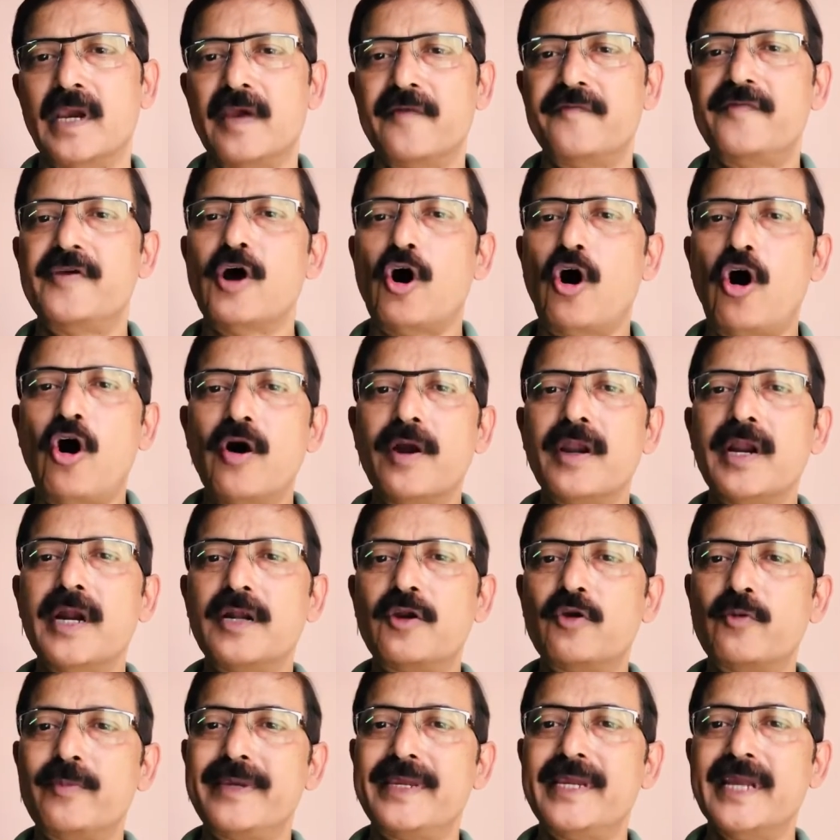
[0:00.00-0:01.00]
We are honored
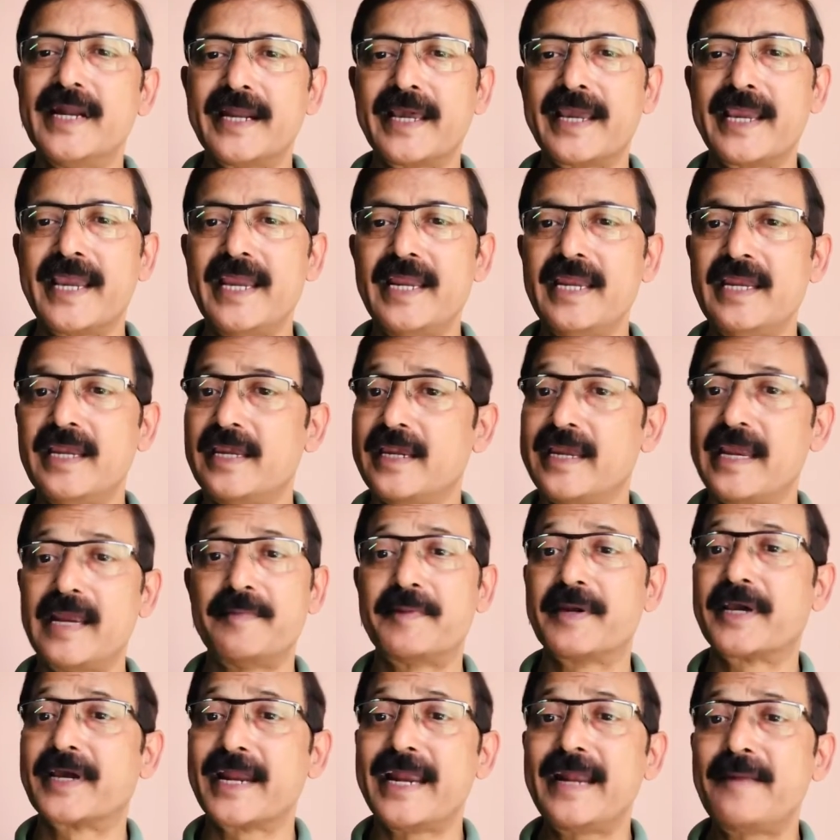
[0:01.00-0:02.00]
to be yet again
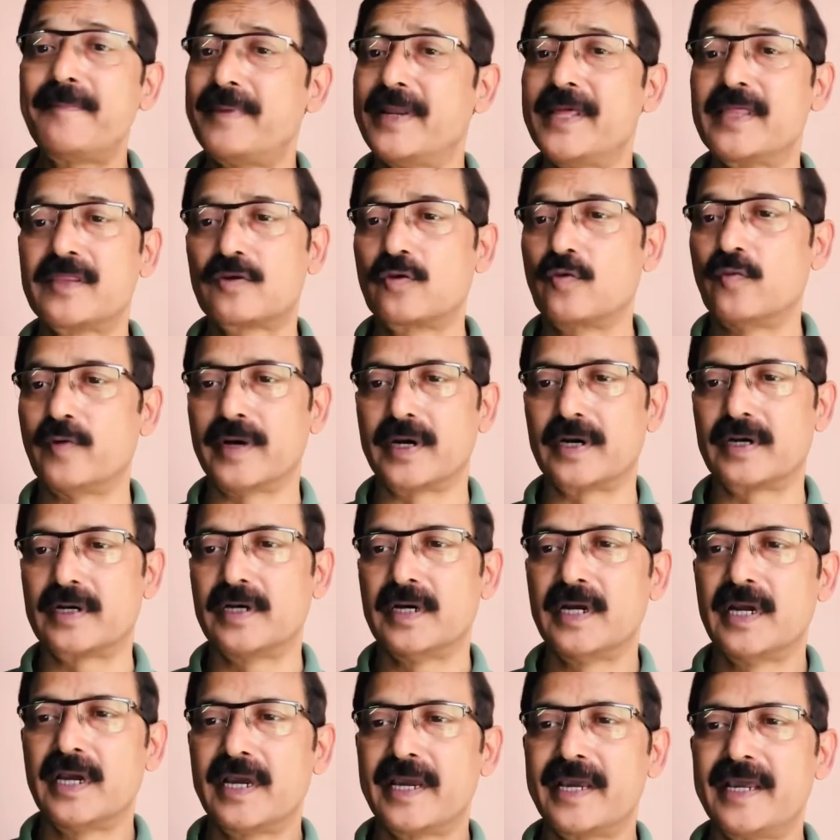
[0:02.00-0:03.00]
named a great place to work
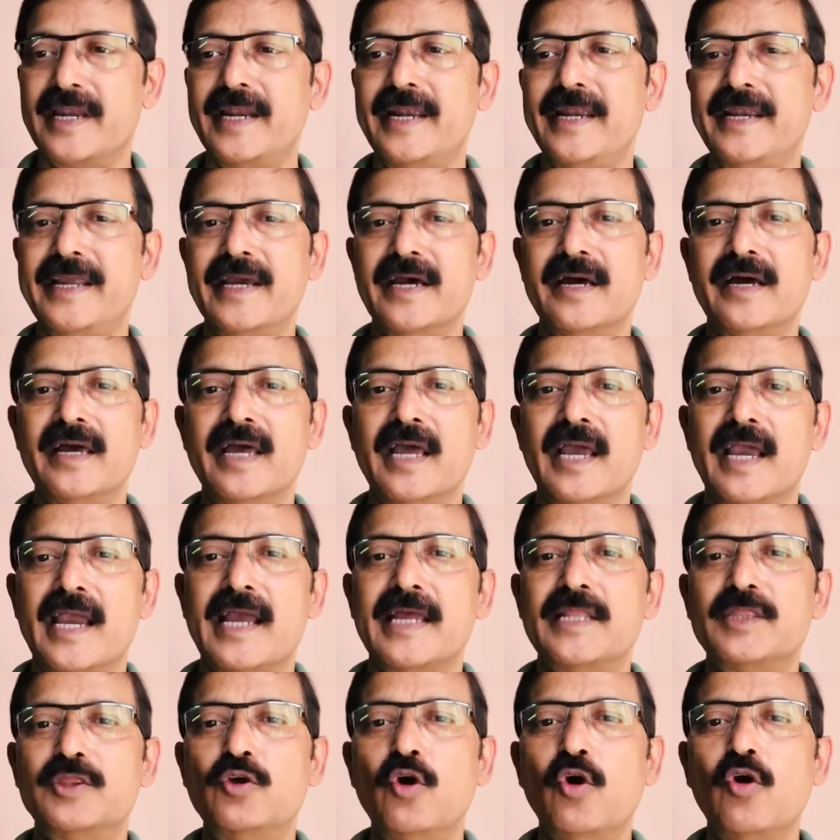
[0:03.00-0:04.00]
in India,
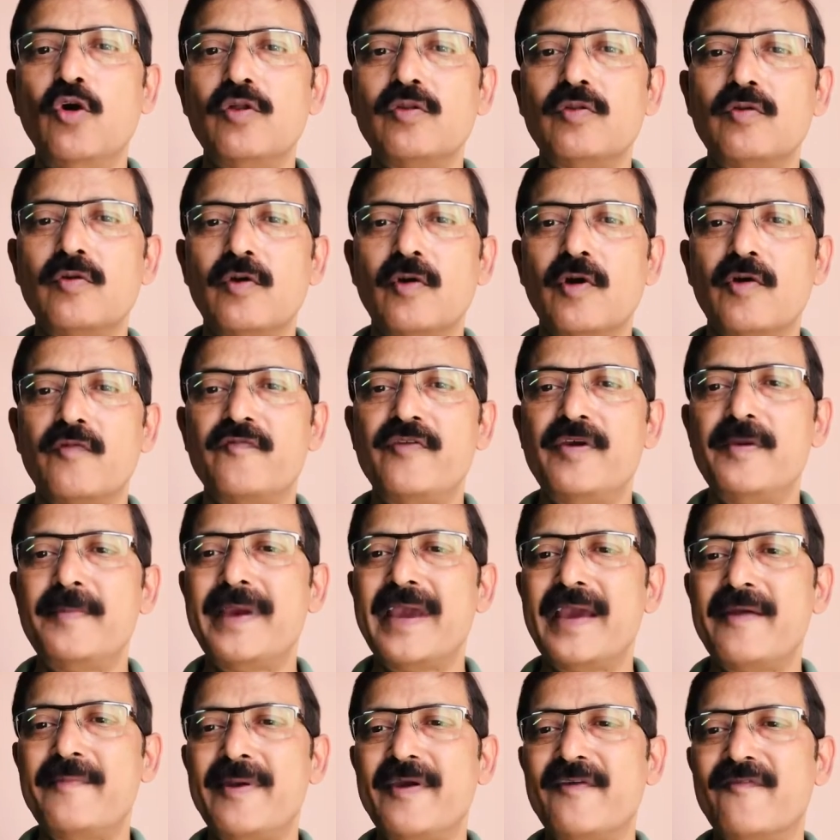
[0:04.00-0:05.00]
and though we
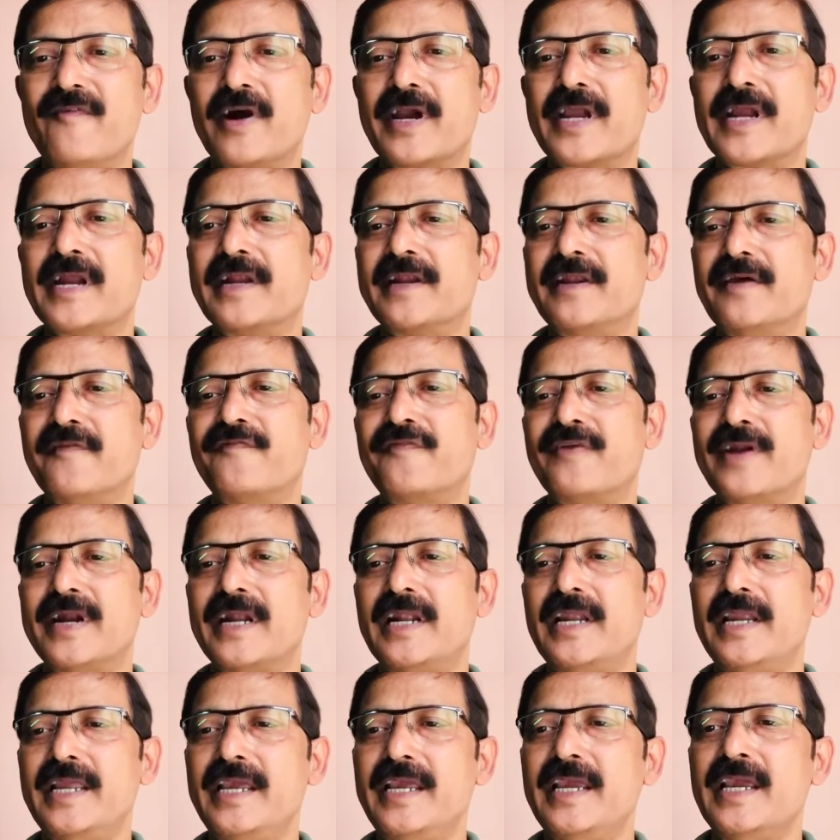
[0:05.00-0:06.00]
may be working
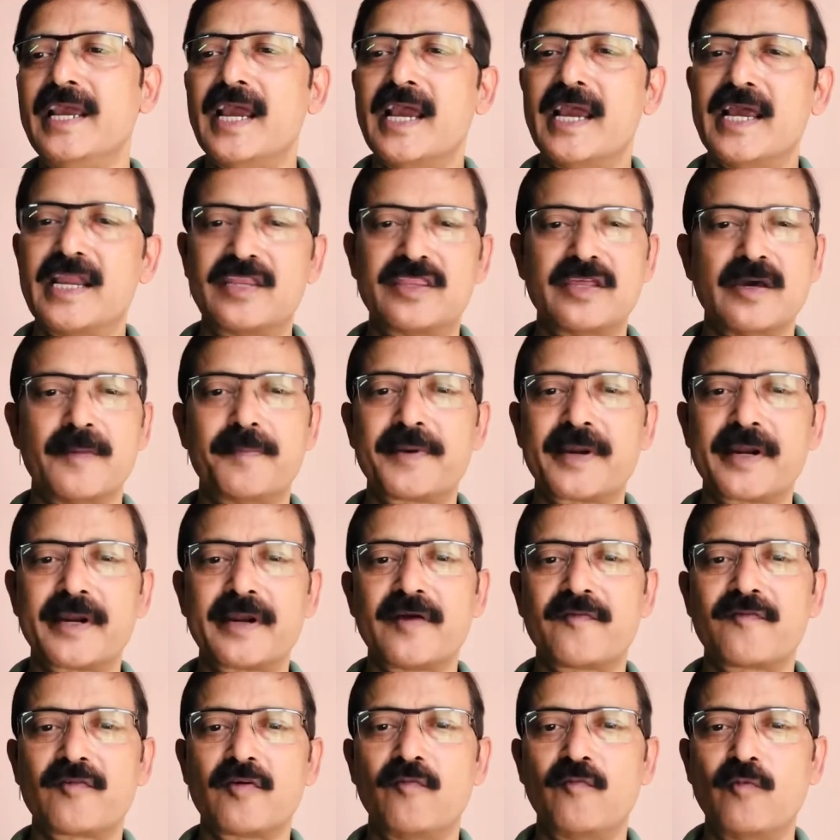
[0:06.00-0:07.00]
differently and
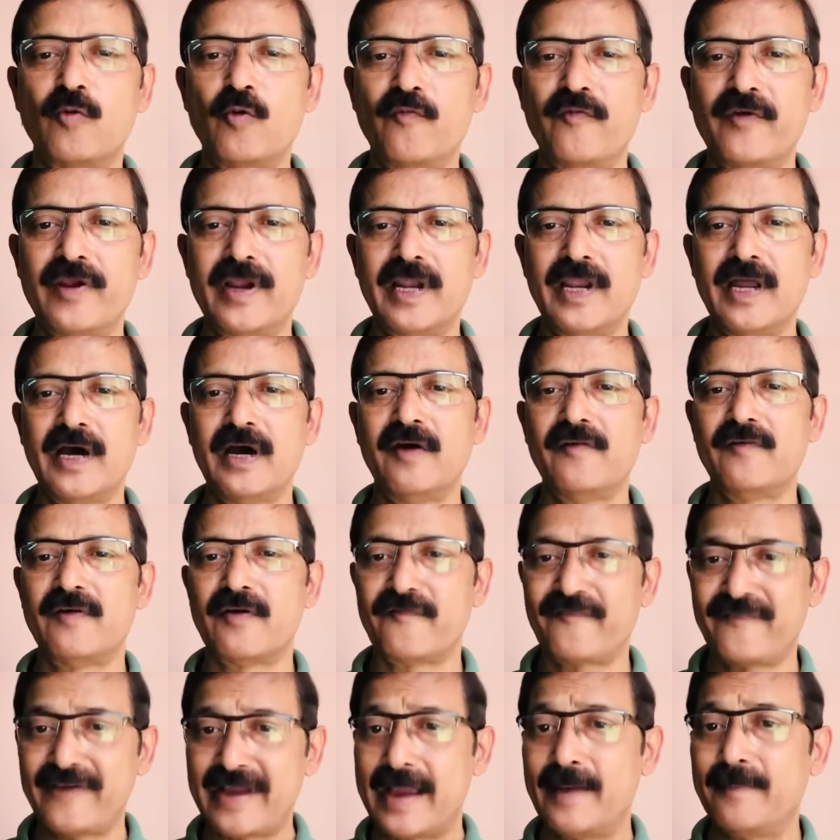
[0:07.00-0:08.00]
separated from who we love,
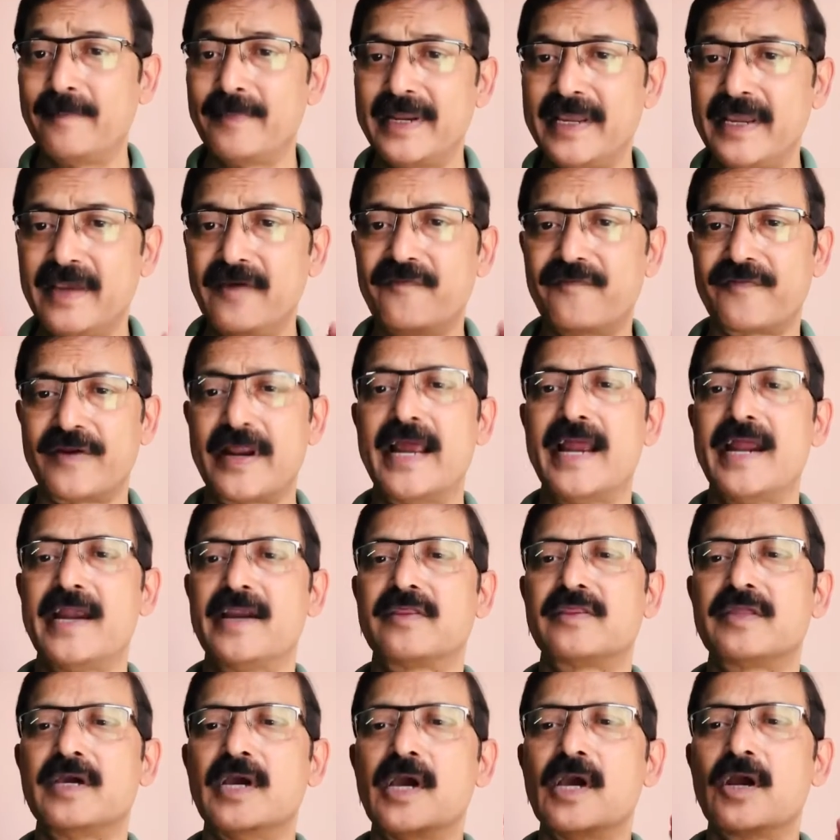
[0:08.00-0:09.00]
our family,
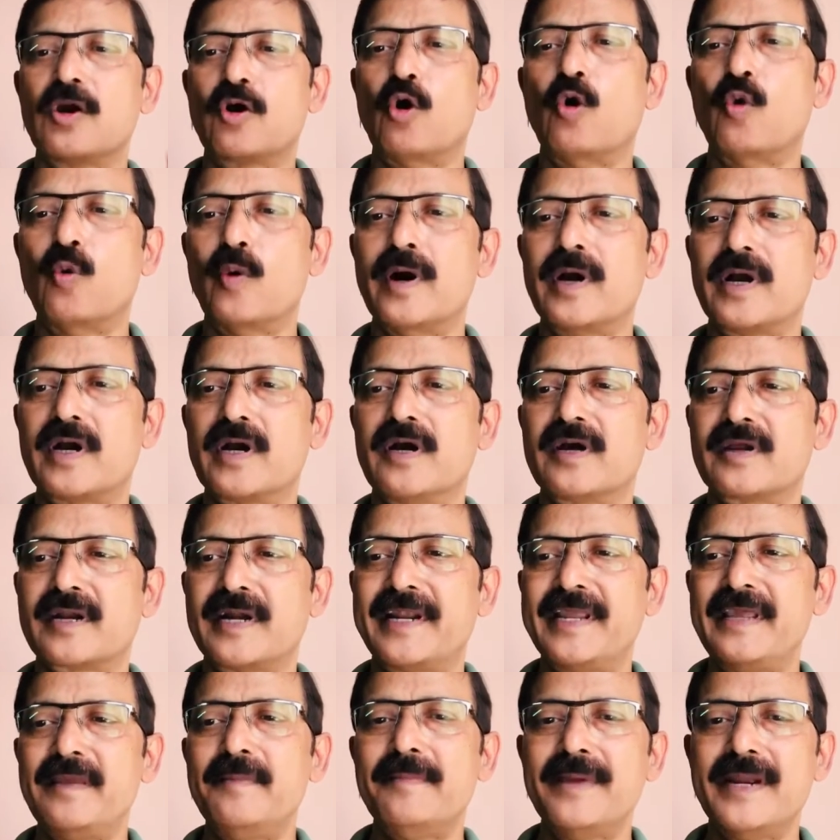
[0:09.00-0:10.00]
friends, co-worker,
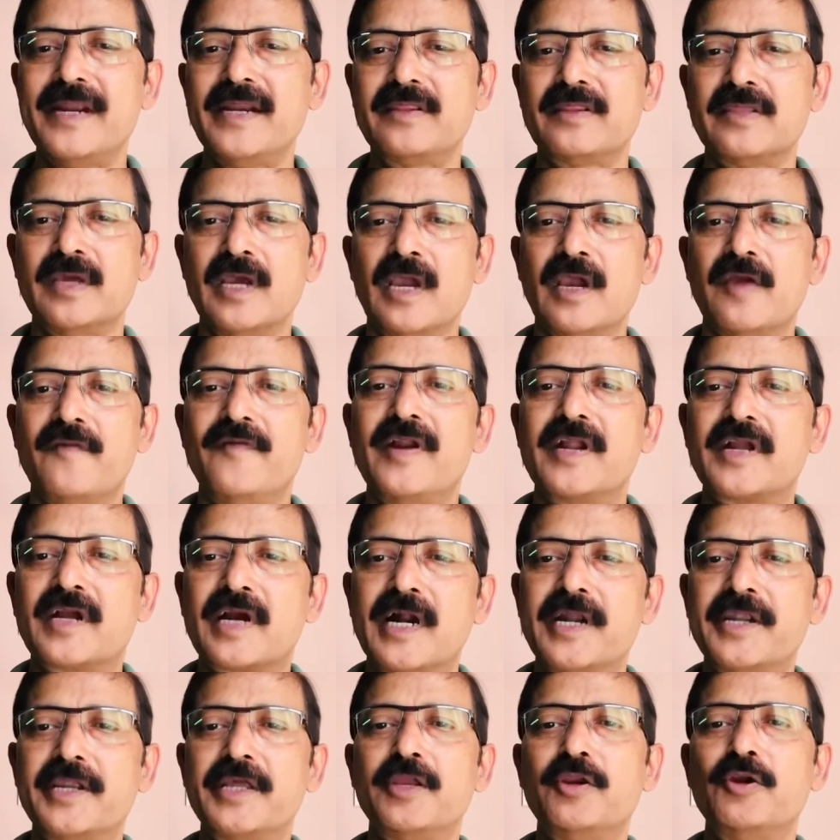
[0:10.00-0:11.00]
teammates, we'll
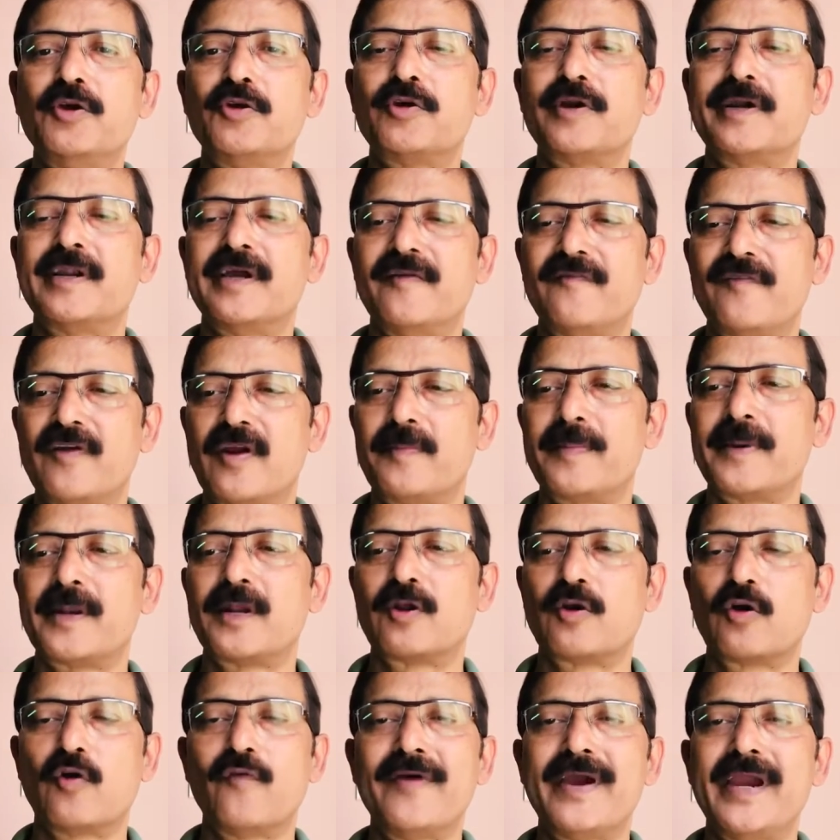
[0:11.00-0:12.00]
continue to develop and
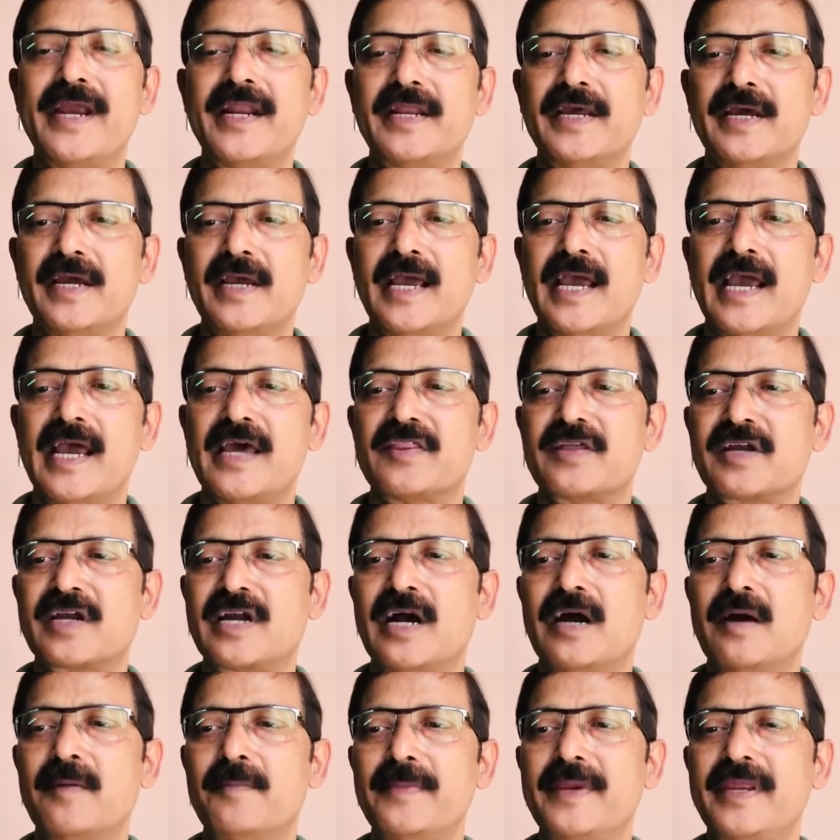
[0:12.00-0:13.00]
innovate as a
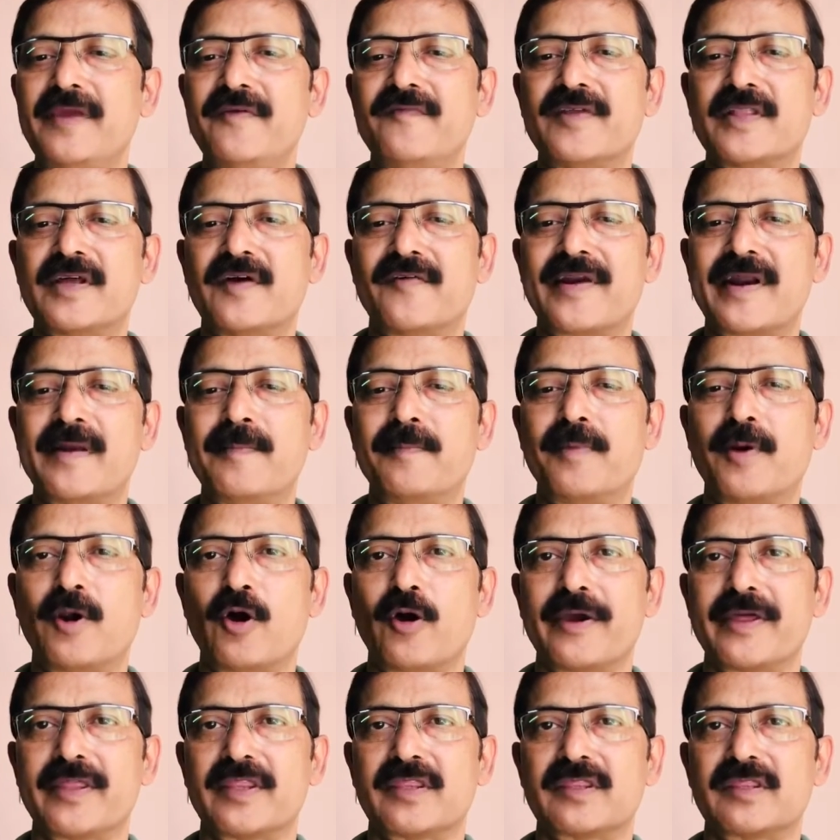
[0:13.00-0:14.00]
company with our
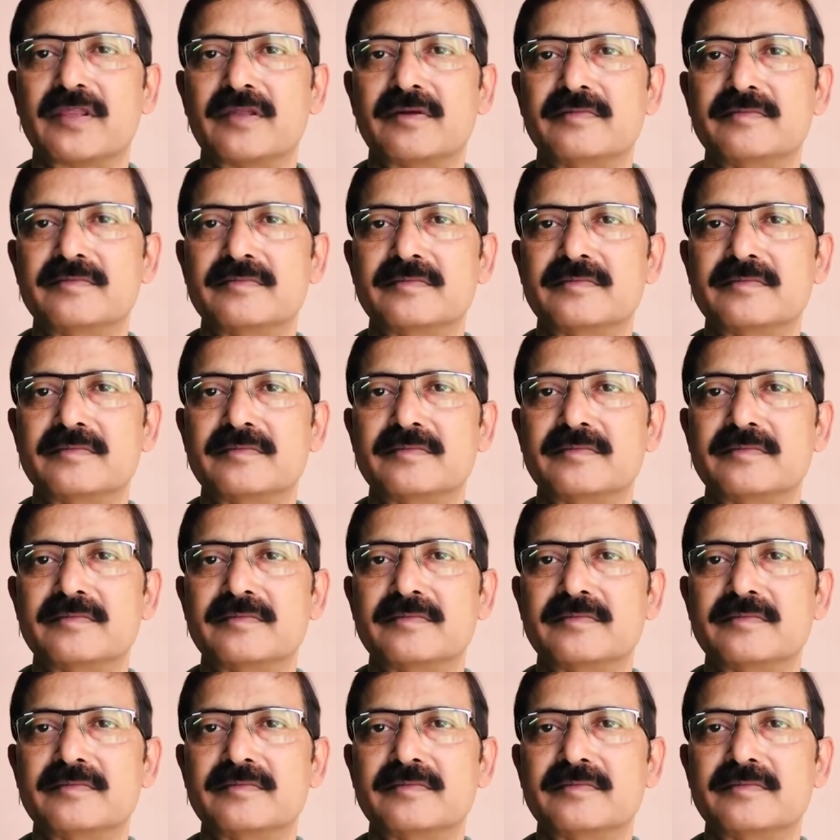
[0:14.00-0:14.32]
employees.